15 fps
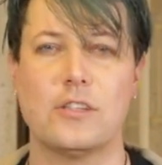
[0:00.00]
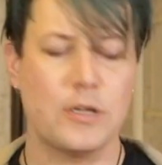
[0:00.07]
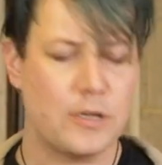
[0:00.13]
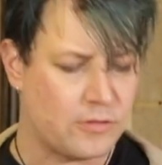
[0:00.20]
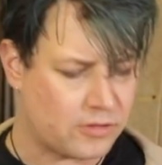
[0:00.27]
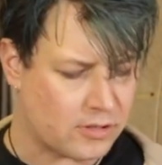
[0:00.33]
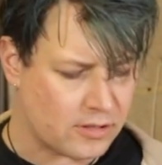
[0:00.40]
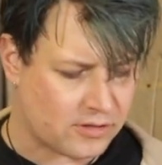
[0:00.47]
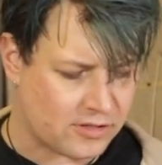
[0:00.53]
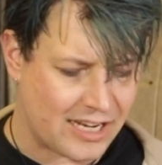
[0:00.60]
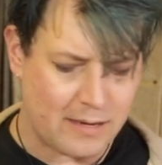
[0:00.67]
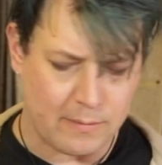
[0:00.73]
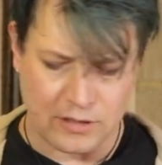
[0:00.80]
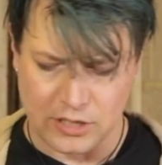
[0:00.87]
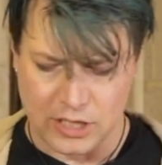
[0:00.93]
Use the
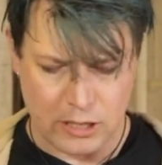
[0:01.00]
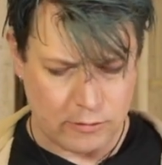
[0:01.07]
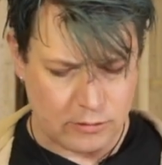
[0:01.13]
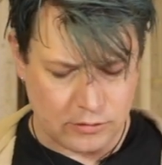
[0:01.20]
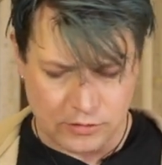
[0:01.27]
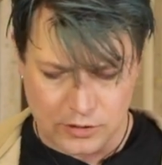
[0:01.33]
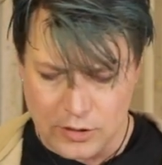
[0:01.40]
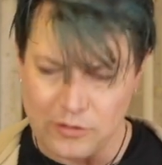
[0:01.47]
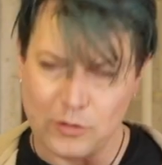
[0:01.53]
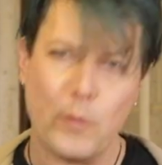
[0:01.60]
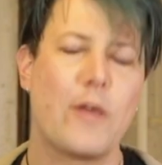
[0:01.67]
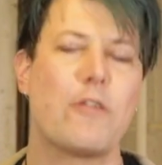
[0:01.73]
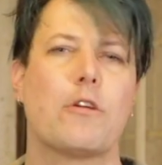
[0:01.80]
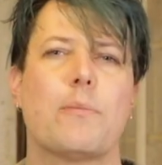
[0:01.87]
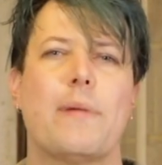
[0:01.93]
scenic materials, use the
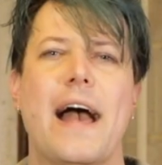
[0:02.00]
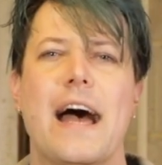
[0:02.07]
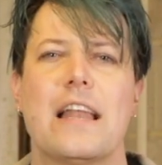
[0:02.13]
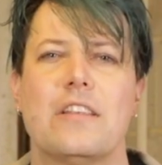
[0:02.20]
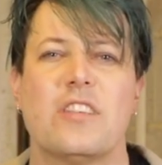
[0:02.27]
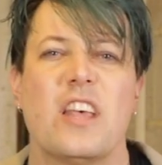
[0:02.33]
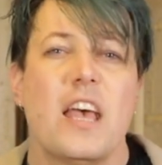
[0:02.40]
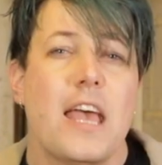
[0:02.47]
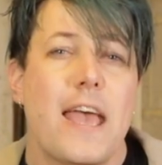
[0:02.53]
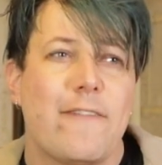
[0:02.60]
weathering powders.